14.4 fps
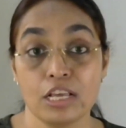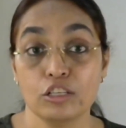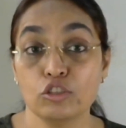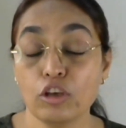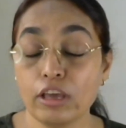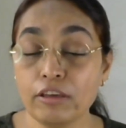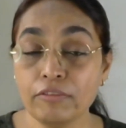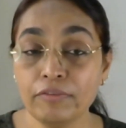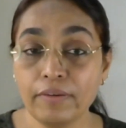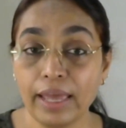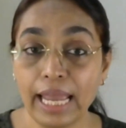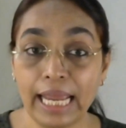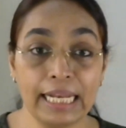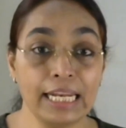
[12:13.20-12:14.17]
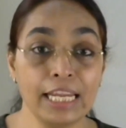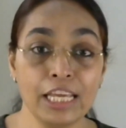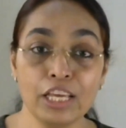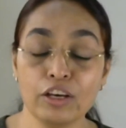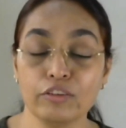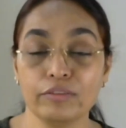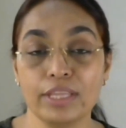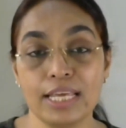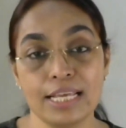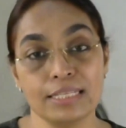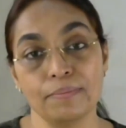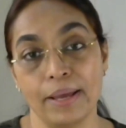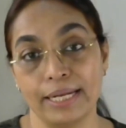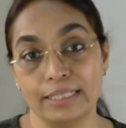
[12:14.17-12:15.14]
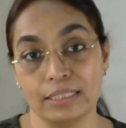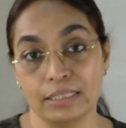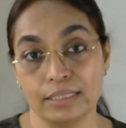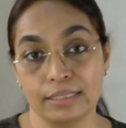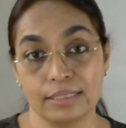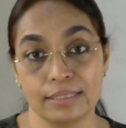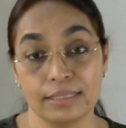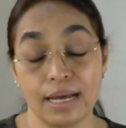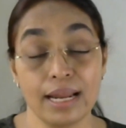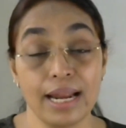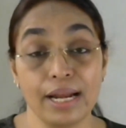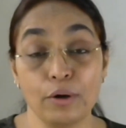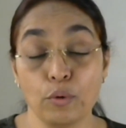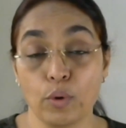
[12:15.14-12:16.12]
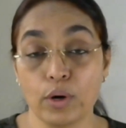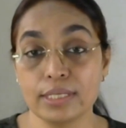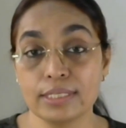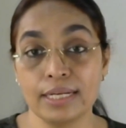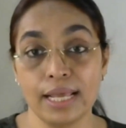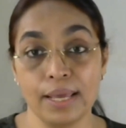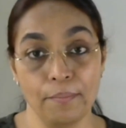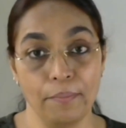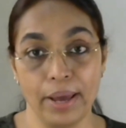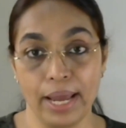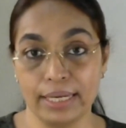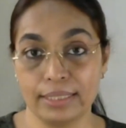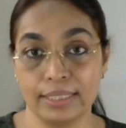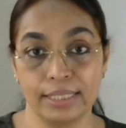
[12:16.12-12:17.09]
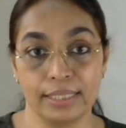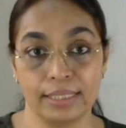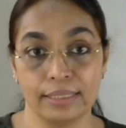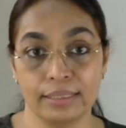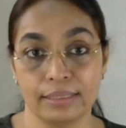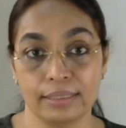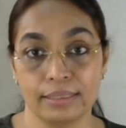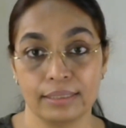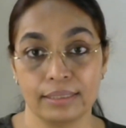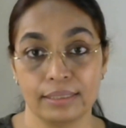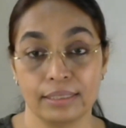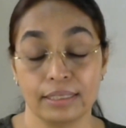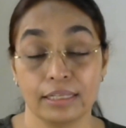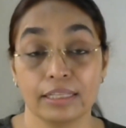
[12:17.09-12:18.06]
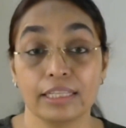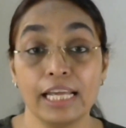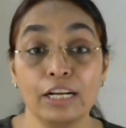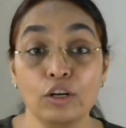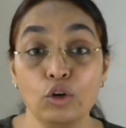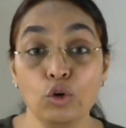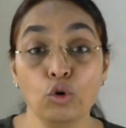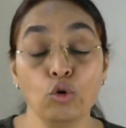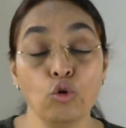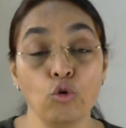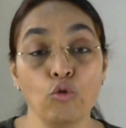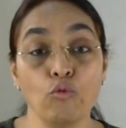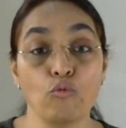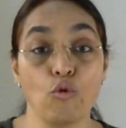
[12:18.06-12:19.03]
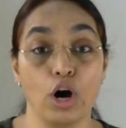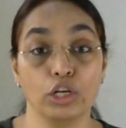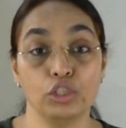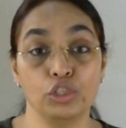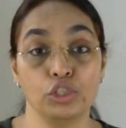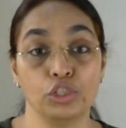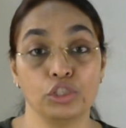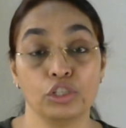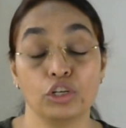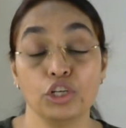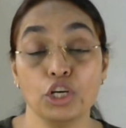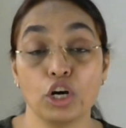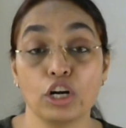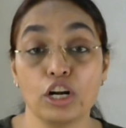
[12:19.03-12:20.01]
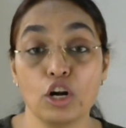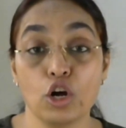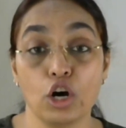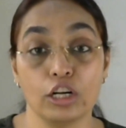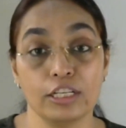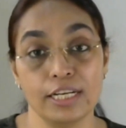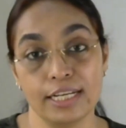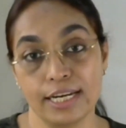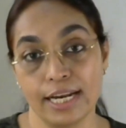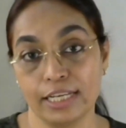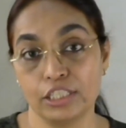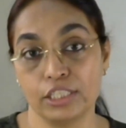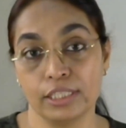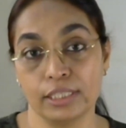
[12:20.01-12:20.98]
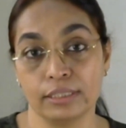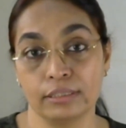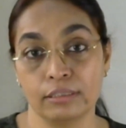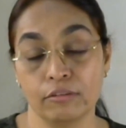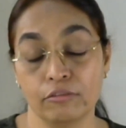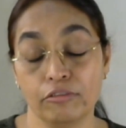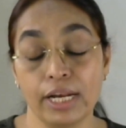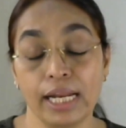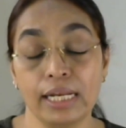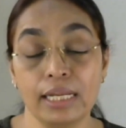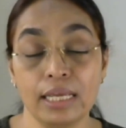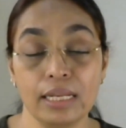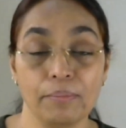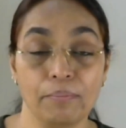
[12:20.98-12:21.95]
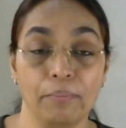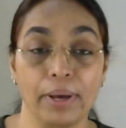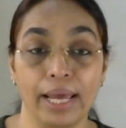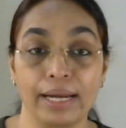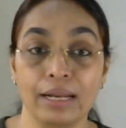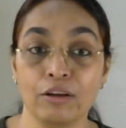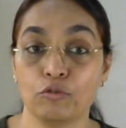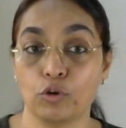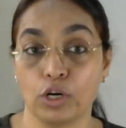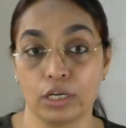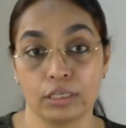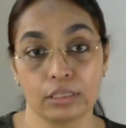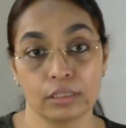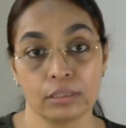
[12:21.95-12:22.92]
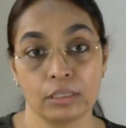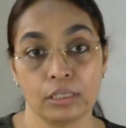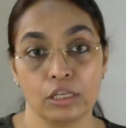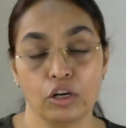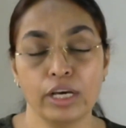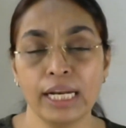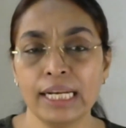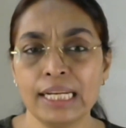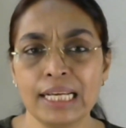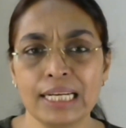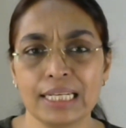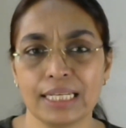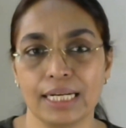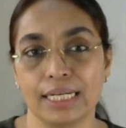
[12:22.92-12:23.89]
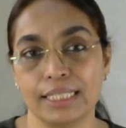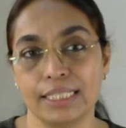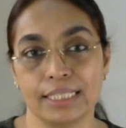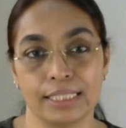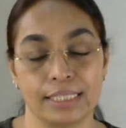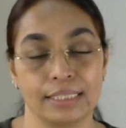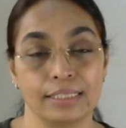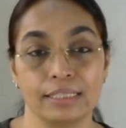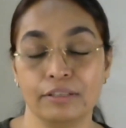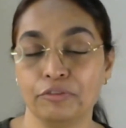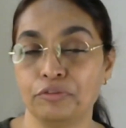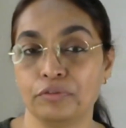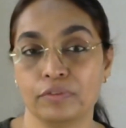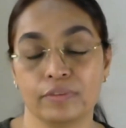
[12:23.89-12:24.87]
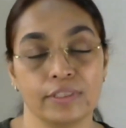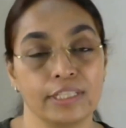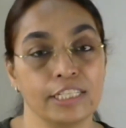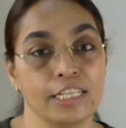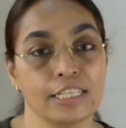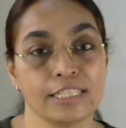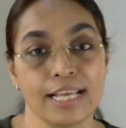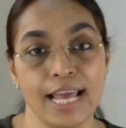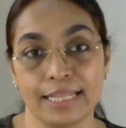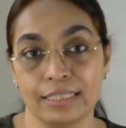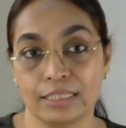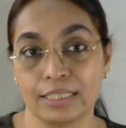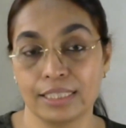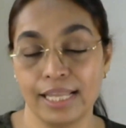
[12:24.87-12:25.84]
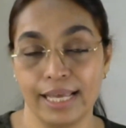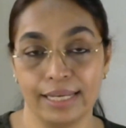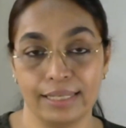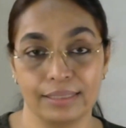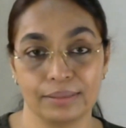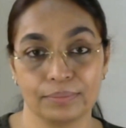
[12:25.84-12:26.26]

So, if any of these matters are adversely impacted, then do watch your north direction for any repairing work or any clutter if it is gathered there.